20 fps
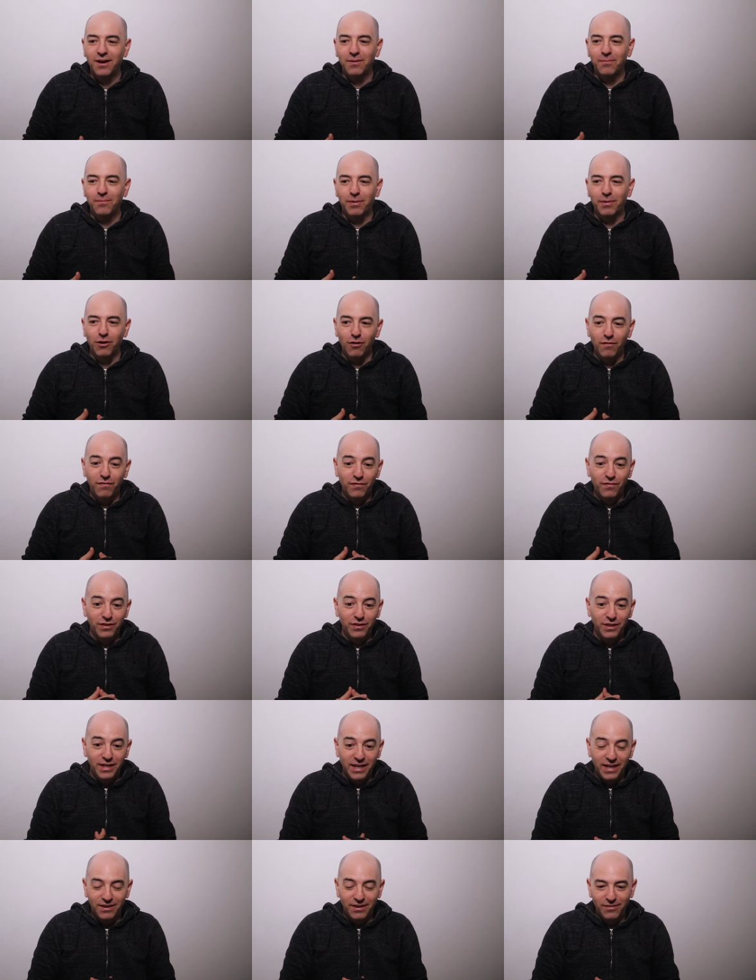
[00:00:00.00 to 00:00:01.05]
but
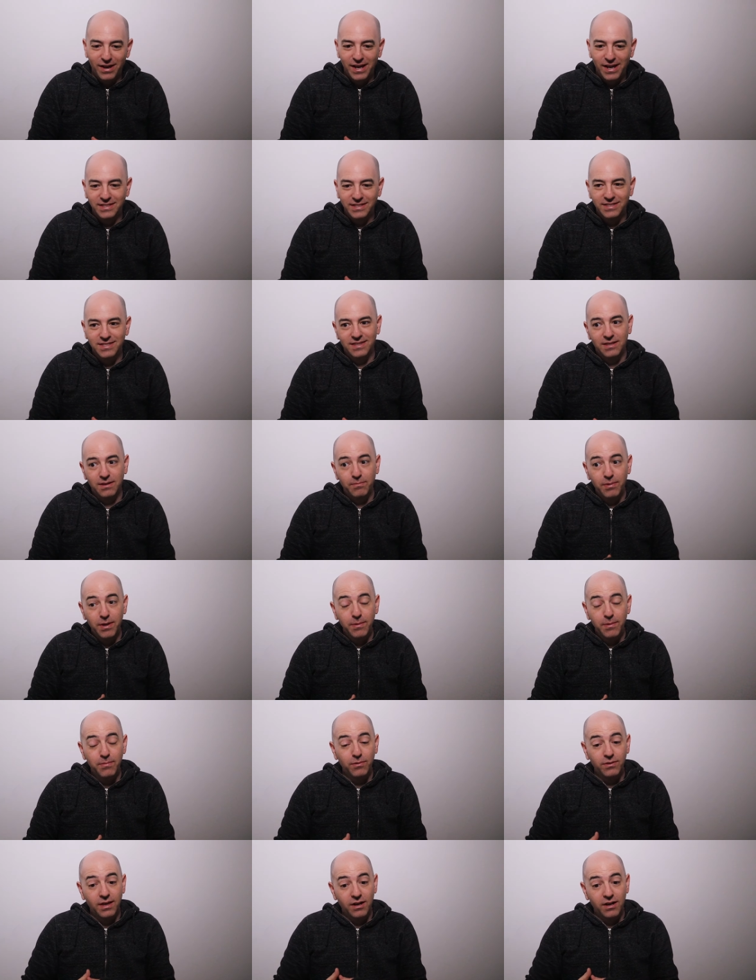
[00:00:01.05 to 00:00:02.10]
hopefully, right, the
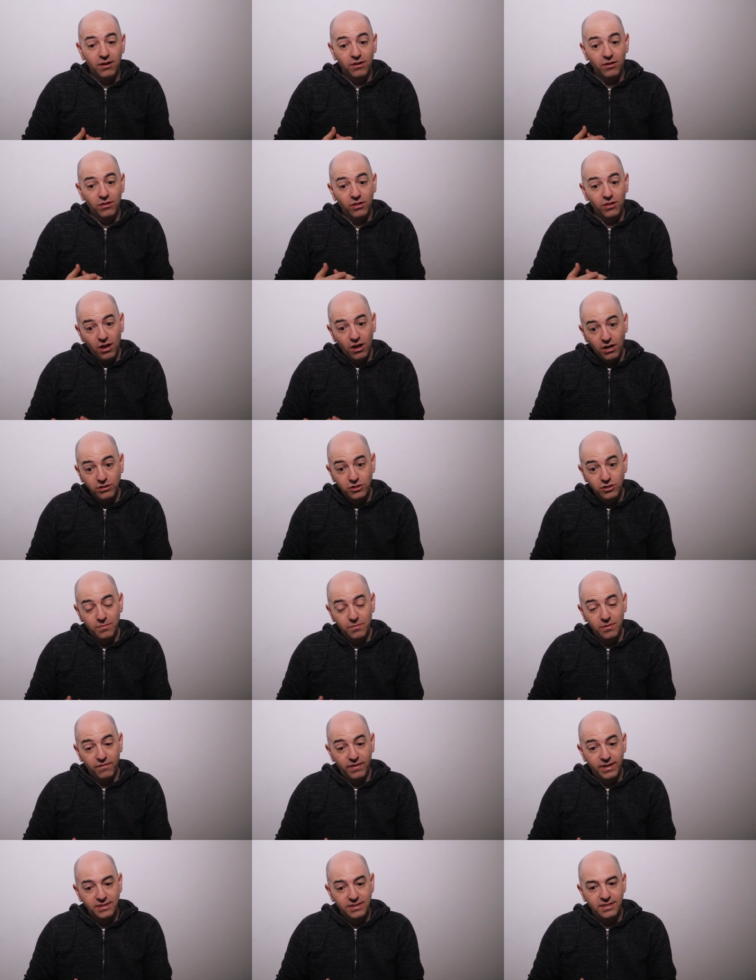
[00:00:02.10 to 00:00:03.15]
people that are long-term
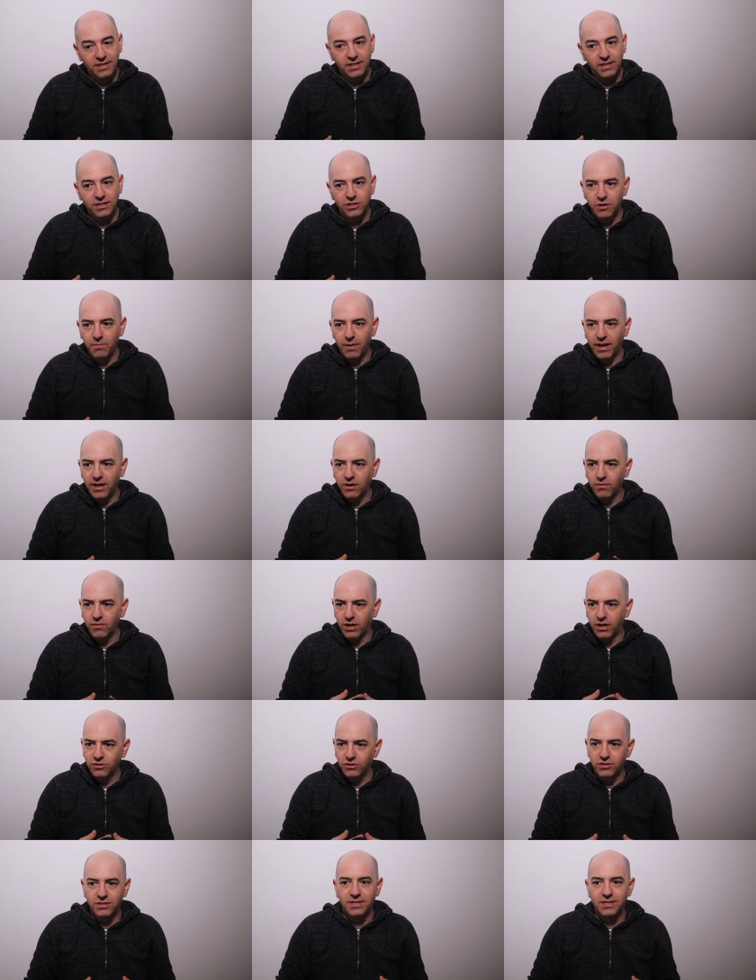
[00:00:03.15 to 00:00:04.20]
investing in Shiba Inu
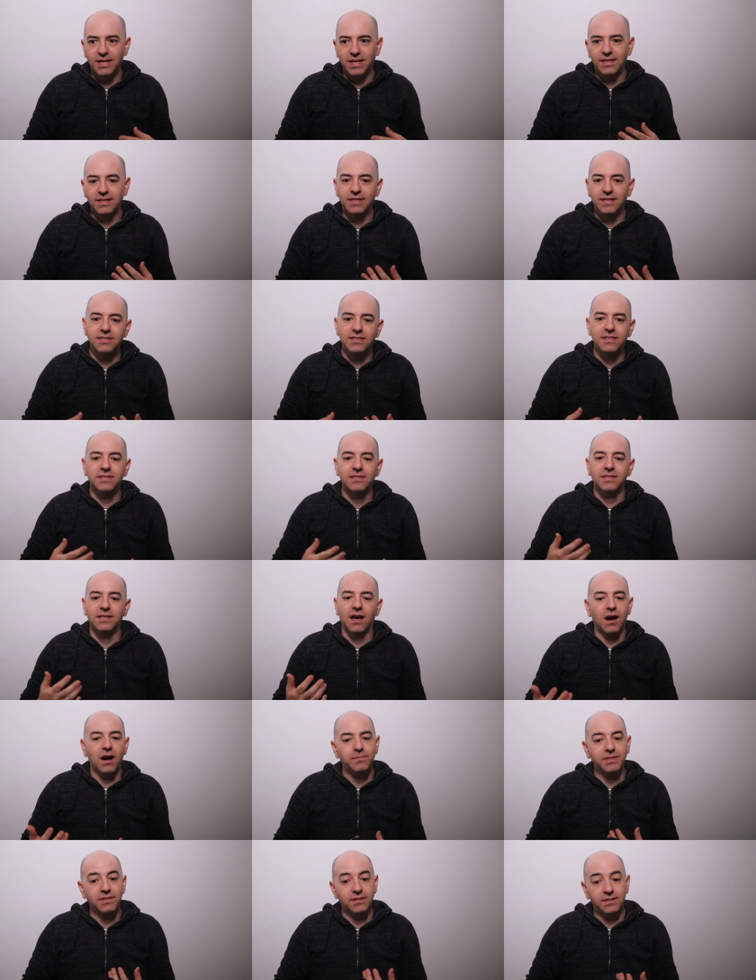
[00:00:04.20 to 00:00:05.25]
understand that this is the
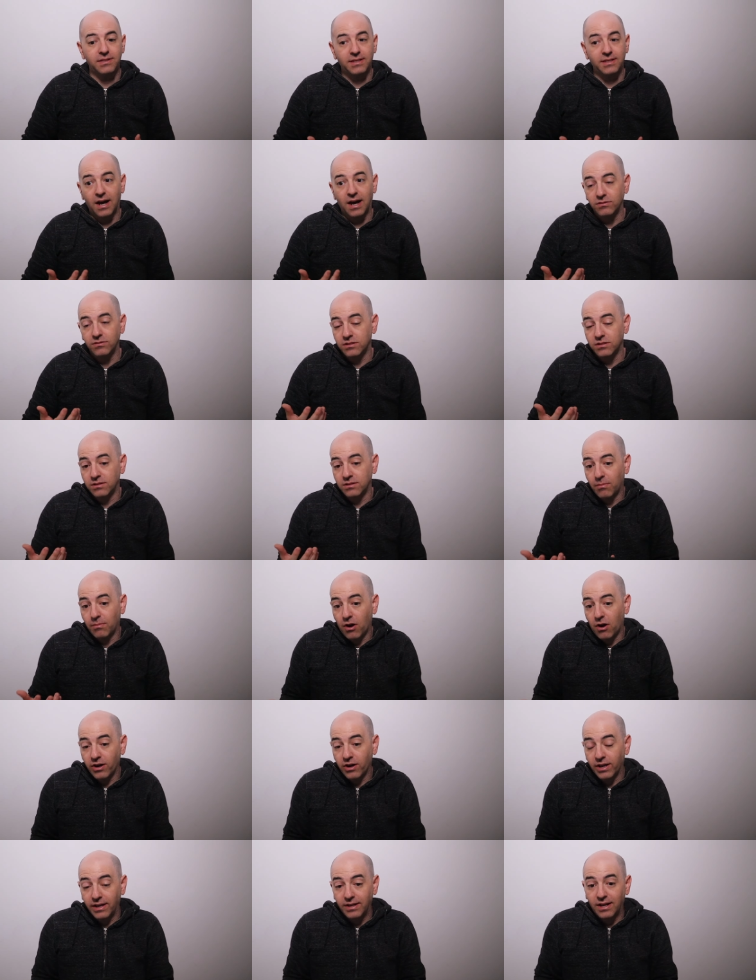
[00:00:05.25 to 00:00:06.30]
ups and the downs in the
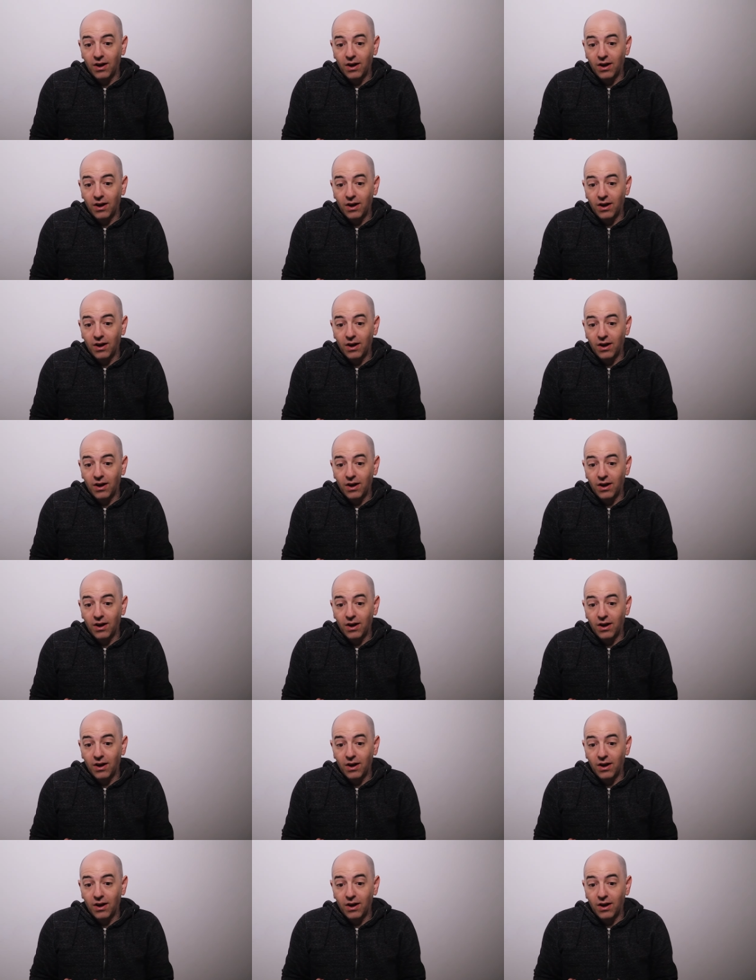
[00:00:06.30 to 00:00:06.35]
market.